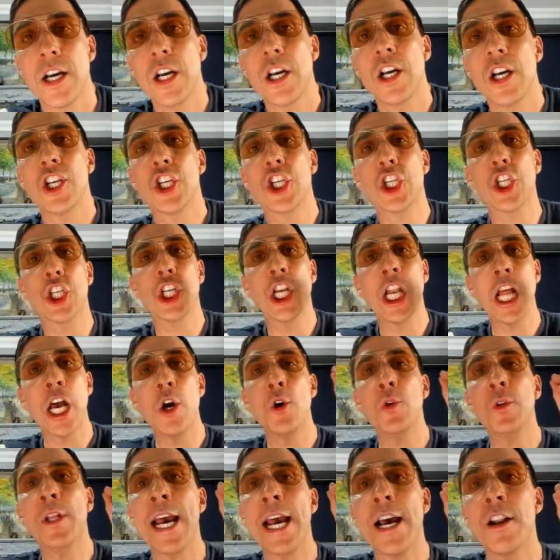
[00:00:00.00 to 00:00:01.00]
Slow
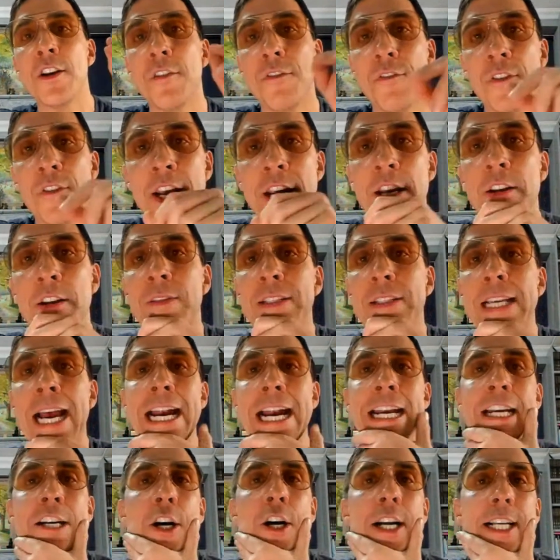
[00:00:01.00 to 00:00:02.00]
down the feed of
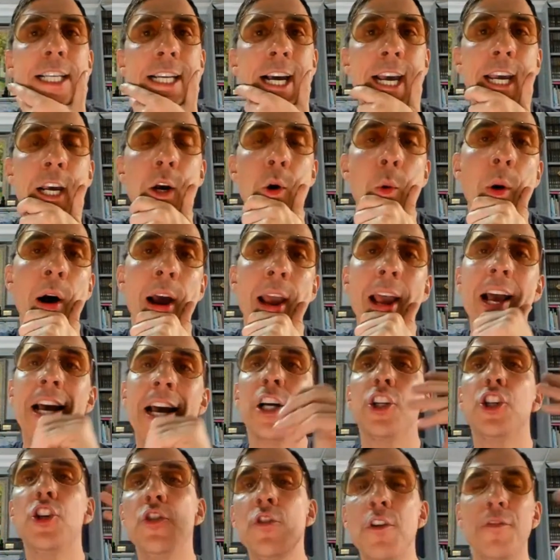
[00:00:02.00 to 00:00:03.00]
Saturday Night Takeaway.
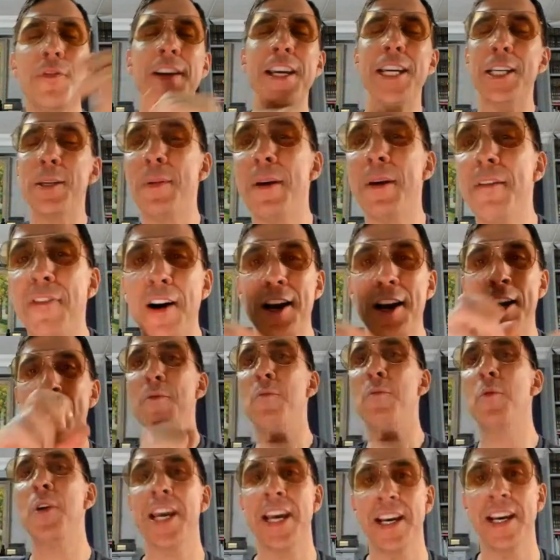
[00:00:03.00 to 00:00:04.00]
Do you not think it's a bit fucking
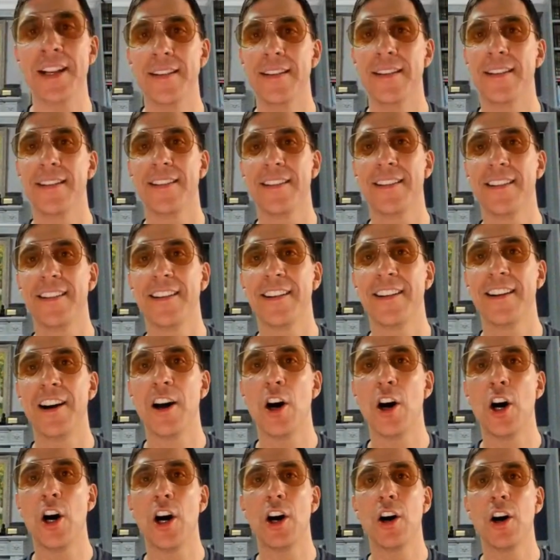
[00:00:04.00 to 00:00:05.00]
weird?
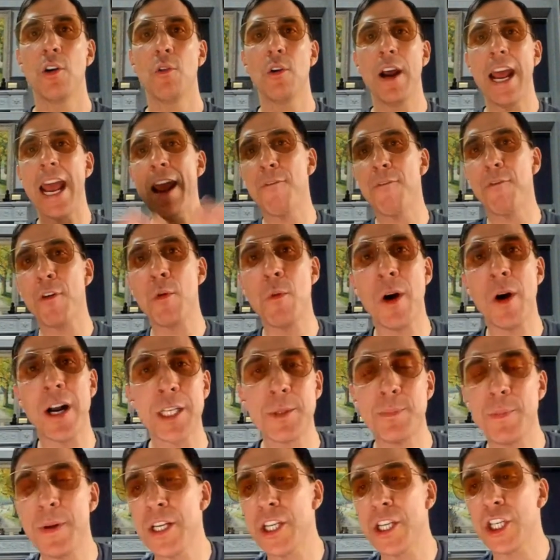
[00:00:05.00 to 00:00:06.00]
Where everyone's
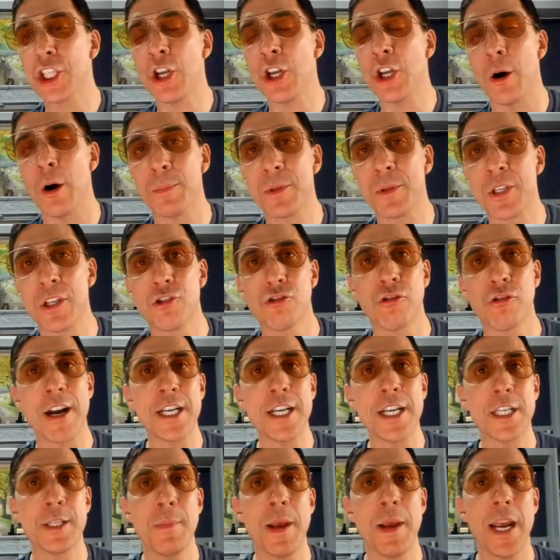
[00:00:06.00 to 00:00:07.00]
been stopped
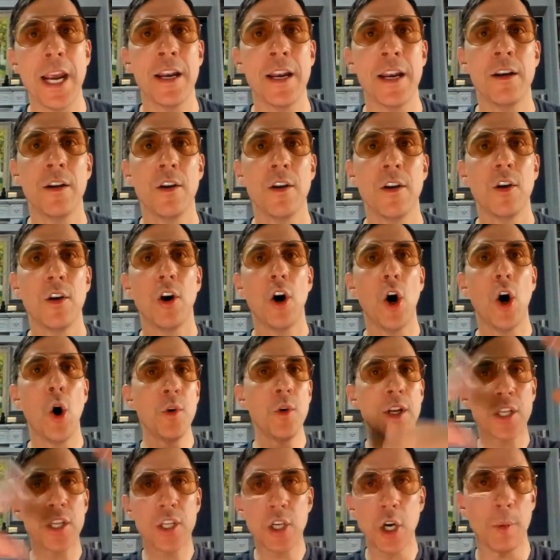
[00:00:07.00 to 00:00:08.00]
transmitting. All
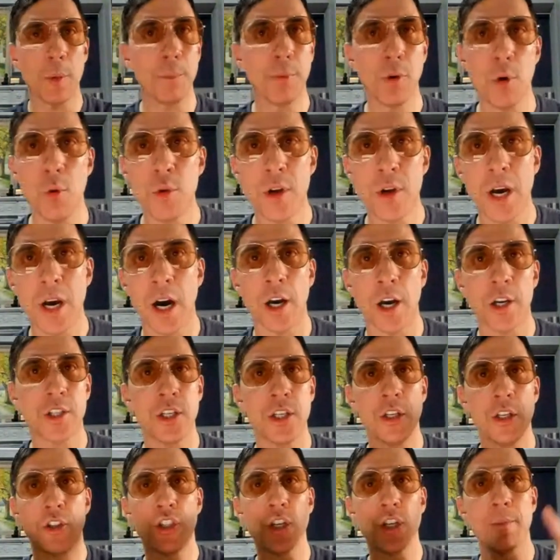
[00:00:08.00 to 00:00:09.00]
the top
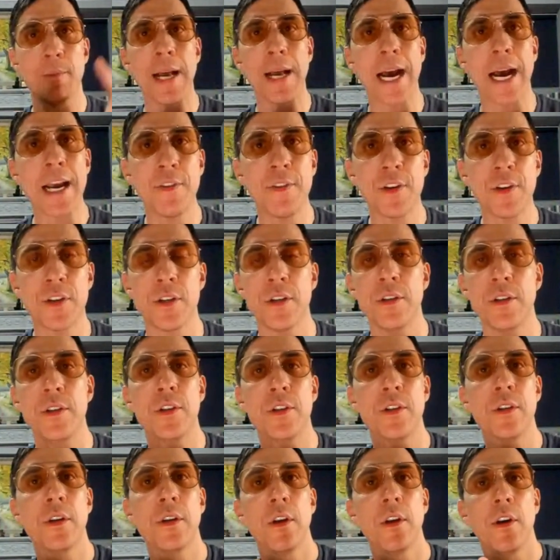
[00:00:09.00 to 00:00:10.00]
broadcasters, Jim
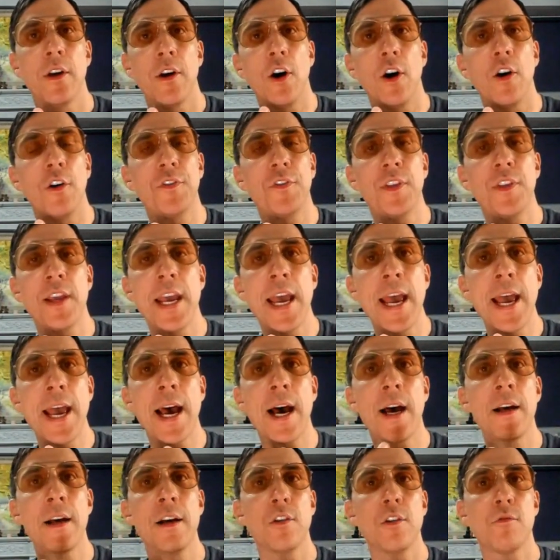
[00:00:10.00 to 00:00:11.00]
Davison's off the
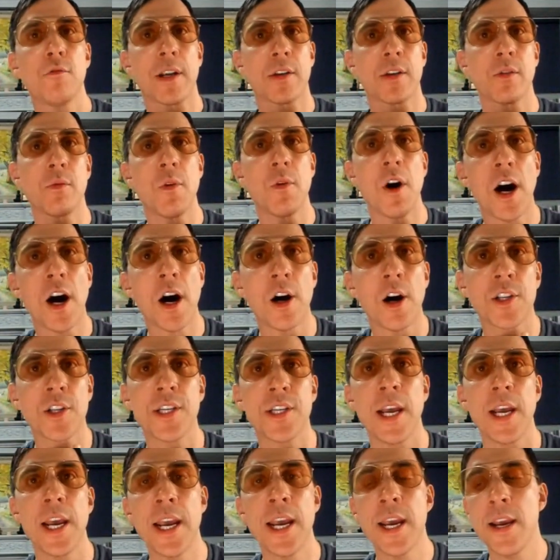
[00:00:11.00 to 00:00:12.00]
air, Russell
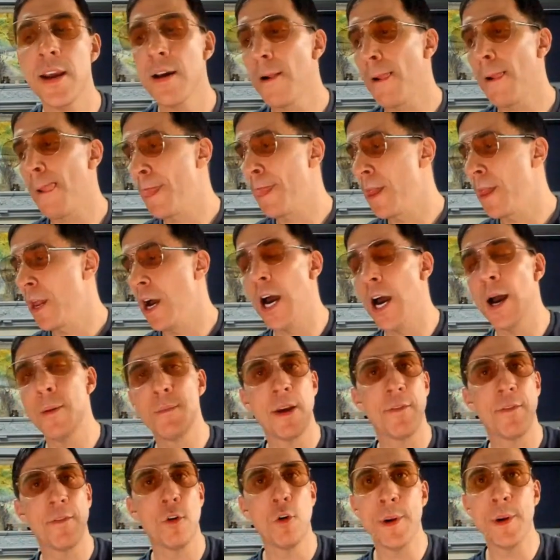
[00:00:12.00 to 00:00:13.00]
Harty,
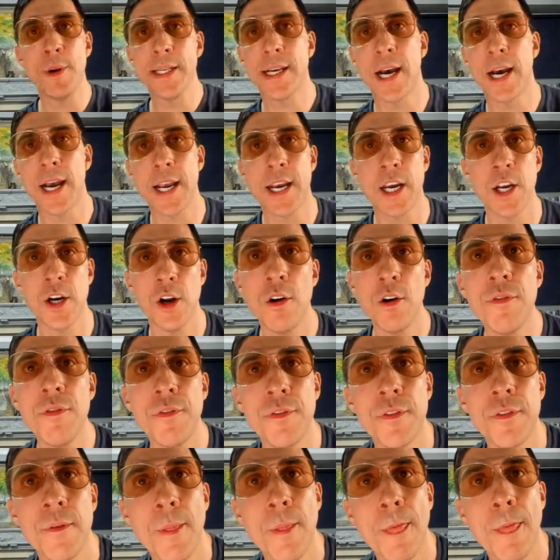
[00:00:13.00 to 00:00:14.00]
they've all been taken off.